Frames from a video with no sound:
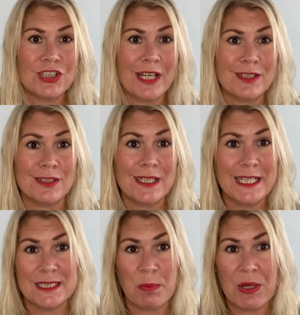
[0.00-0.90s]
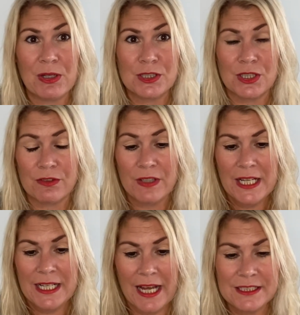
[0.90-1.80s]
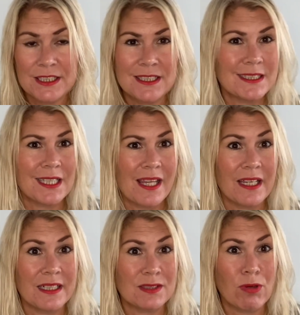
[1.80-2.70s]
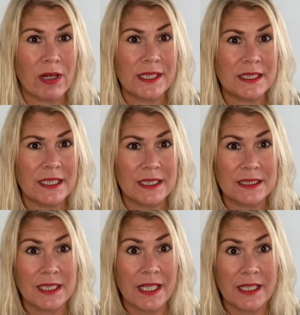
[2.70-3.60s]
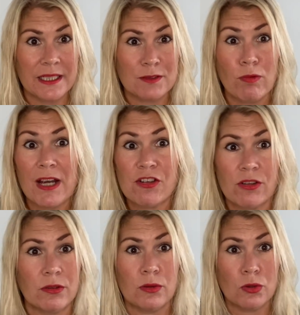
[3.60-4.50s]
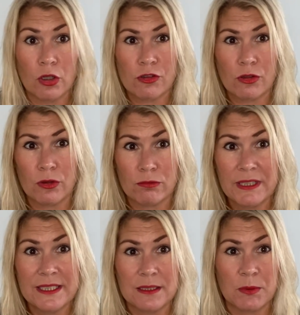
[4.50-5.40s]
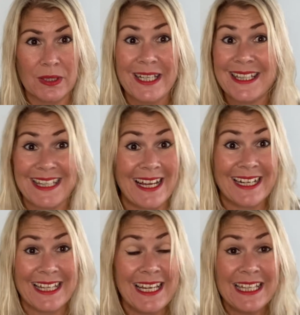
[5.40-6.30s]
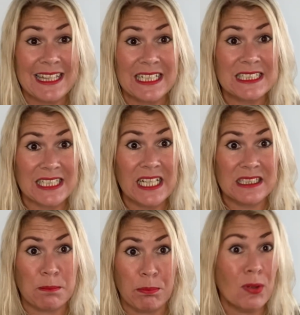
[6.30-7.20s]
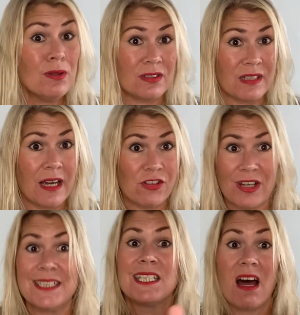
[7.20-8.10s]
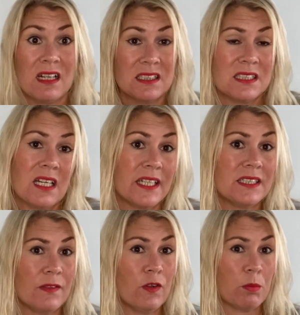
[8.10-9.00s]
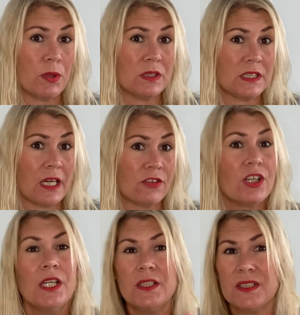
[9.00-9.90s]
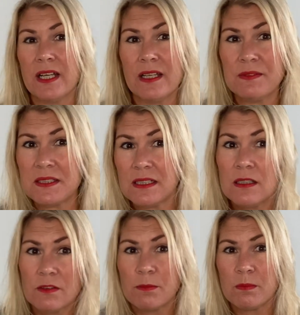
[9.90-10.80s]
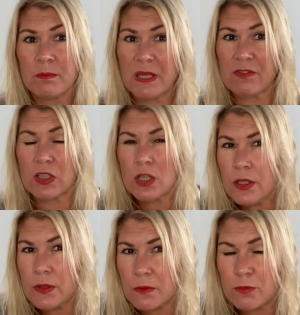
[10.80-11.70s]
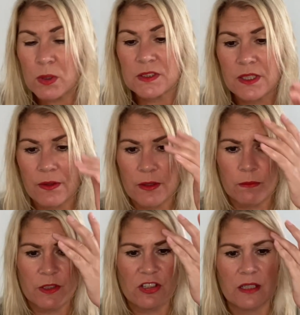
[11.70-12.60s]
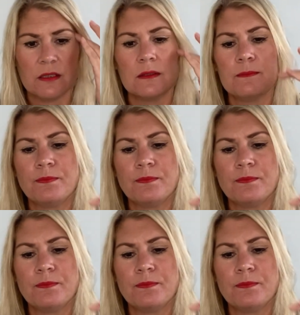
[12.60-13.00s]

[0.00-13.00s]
Jekyll is a part of. Lanyon doesn't think it's right. He doesn't think it's rational or logical or reasonable. He thinks it's balderdash. It's unscientific balderdash. So that gives us a little bit of a clue of what's going on with Jekyll.